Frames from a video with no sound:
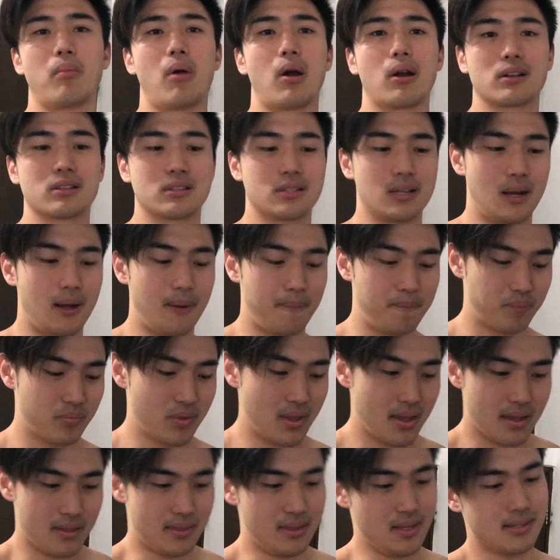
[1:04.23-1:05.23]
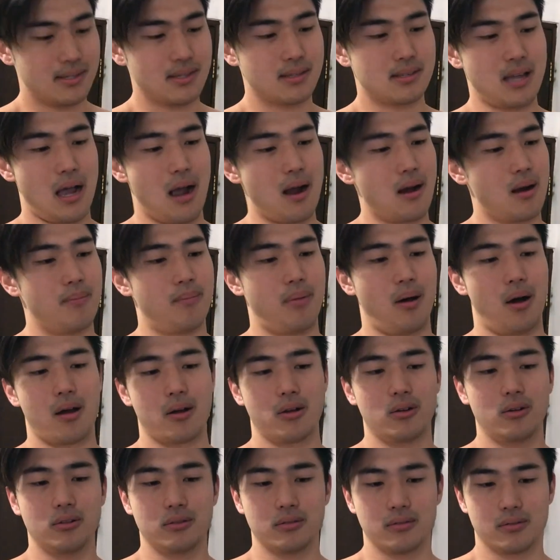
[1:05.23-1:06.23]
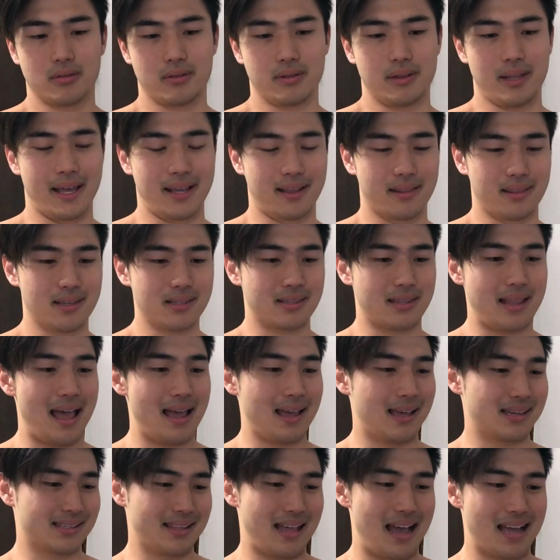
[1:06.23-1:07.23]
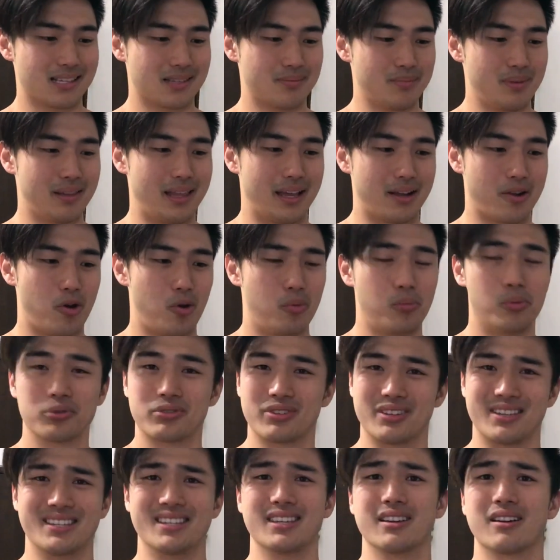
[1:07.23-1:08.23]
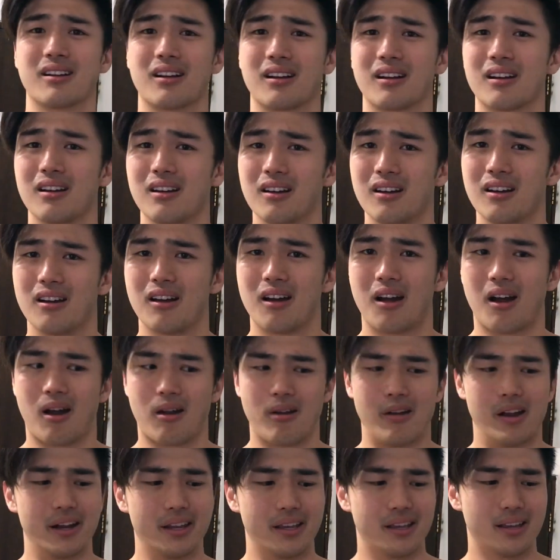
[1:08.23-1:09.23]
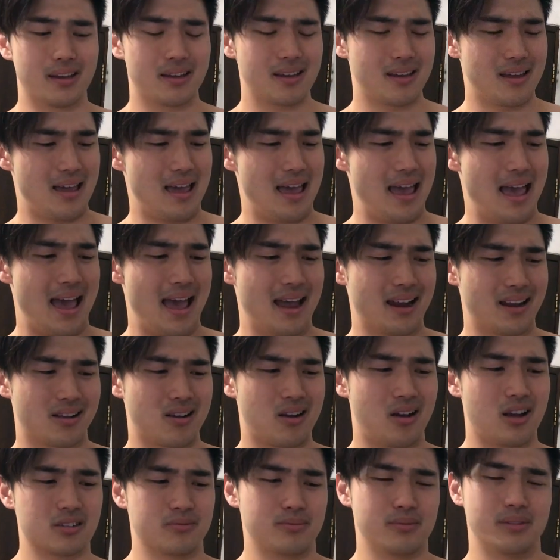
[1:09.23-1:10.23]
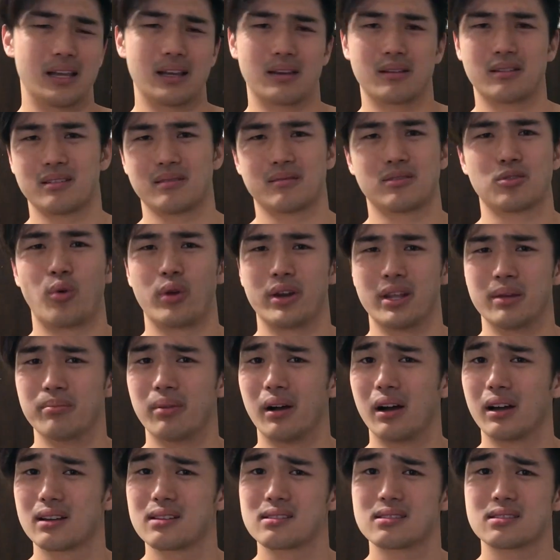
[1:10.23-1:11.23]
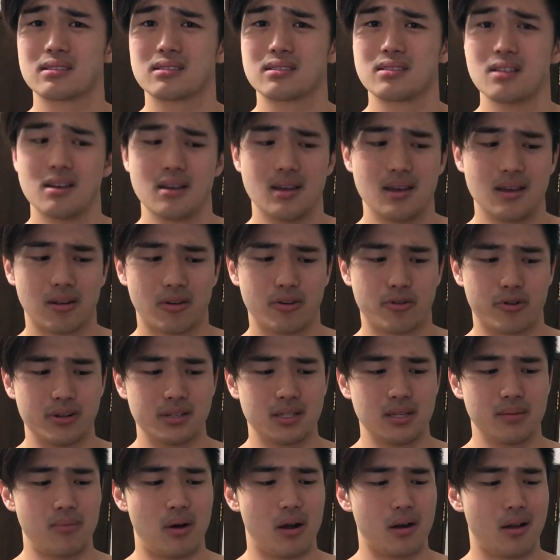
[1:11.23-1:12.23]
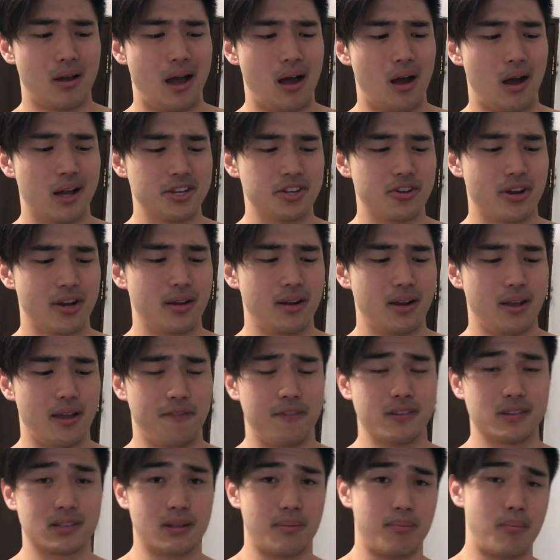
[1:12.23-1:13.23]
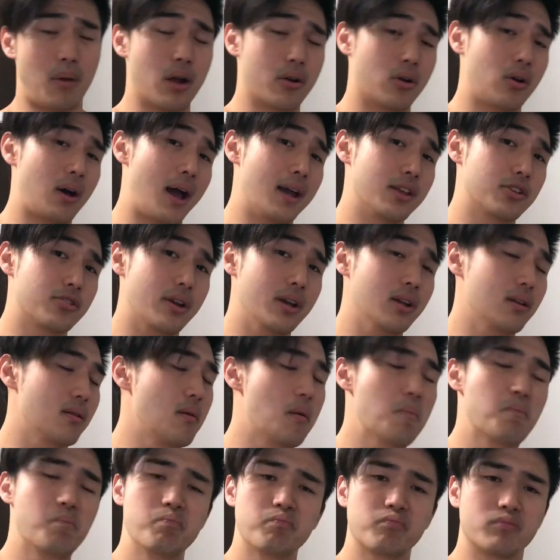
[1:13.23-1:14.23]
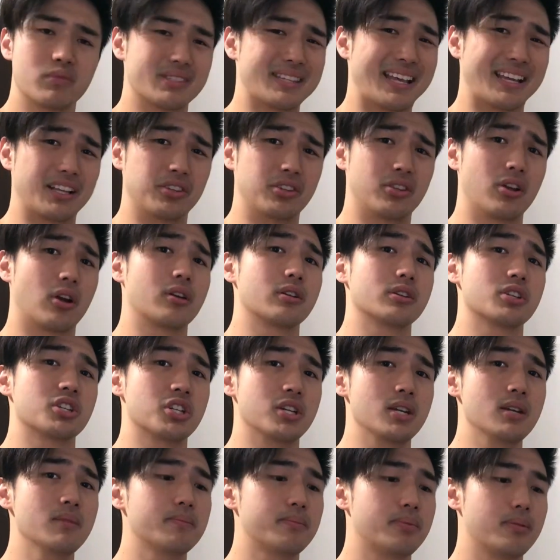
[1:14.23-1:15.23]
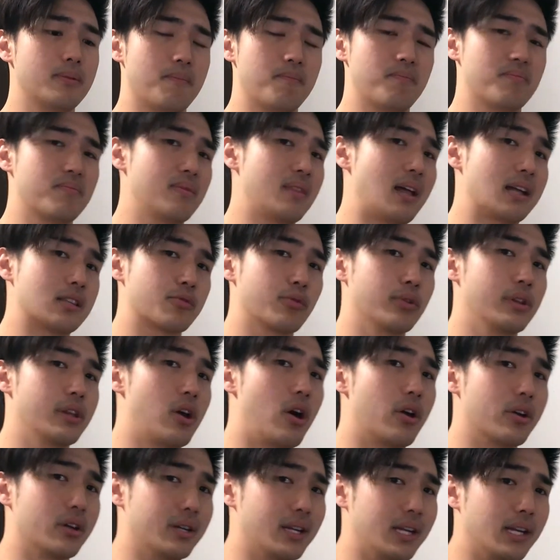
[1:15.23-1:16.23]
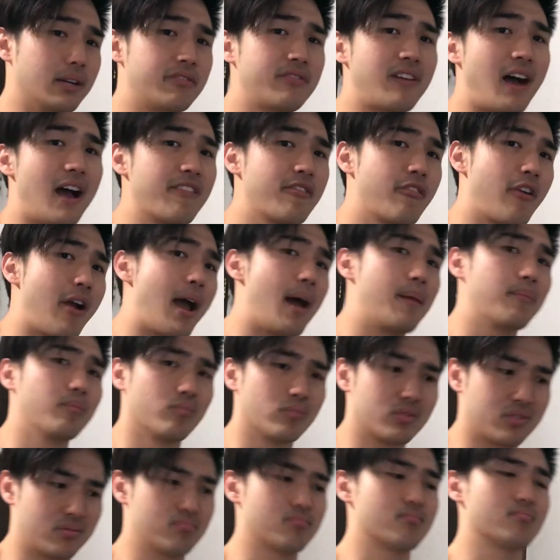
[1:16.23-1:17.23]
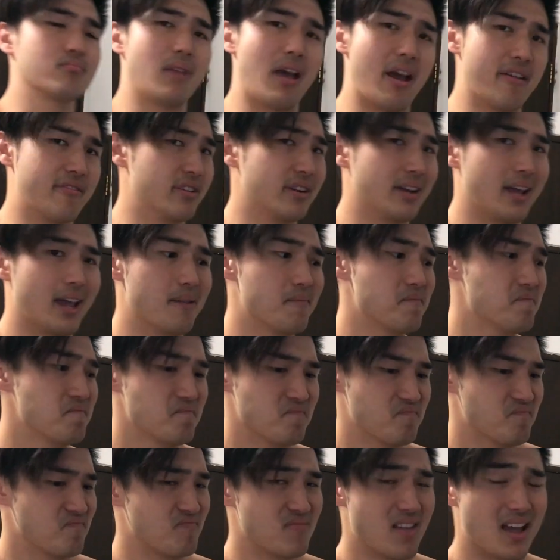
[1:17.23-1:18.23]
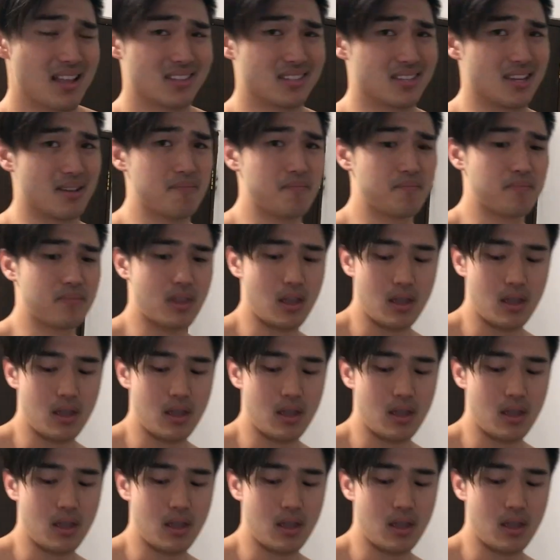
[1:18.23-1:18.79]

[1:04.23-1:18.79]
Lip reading: marked up. This entire bottle, like this has lasted me like almost a year already, and it cost me like 20 bucks. Creatine monohydrate, if it's the monohydrate, it's like dirt cheap. That's really all you need. 5 grams every day. That's it.